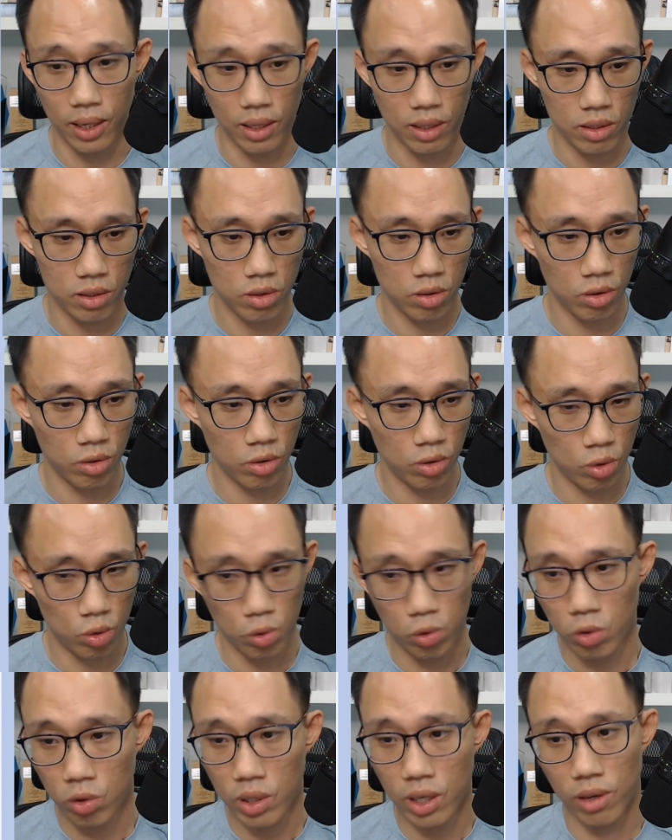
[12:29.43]
So do
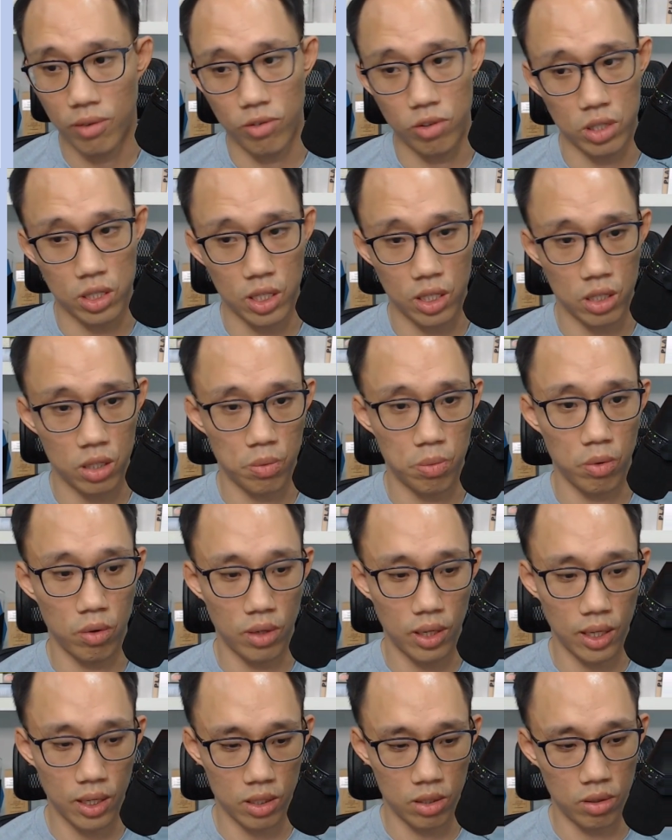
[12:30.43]
look out for such
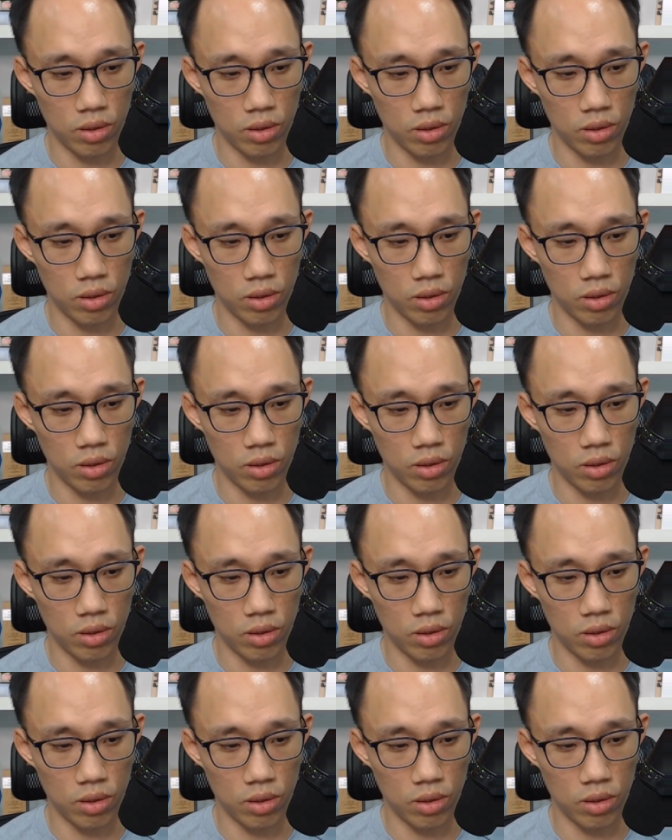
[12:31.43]
products,